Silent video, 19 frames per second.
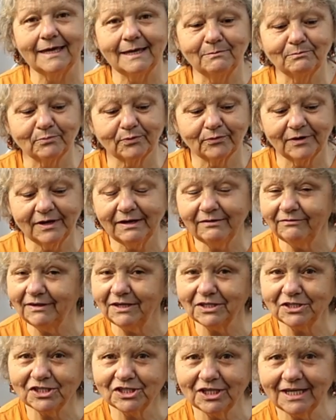In
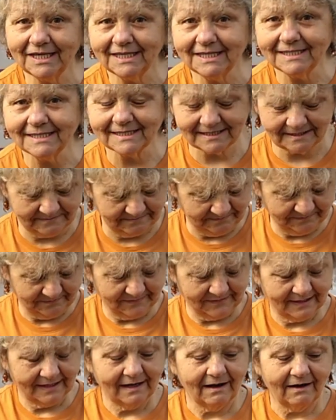previous years,
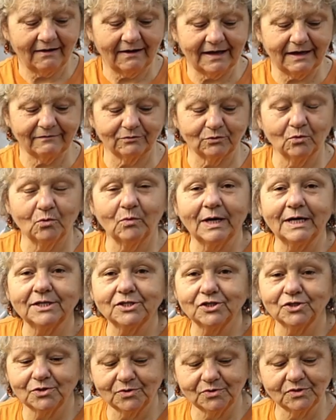I have always
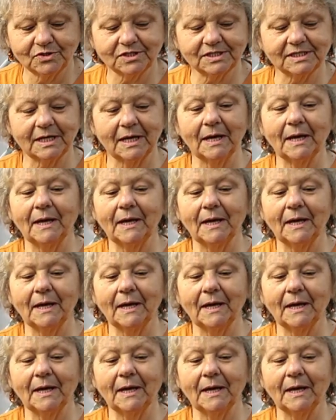used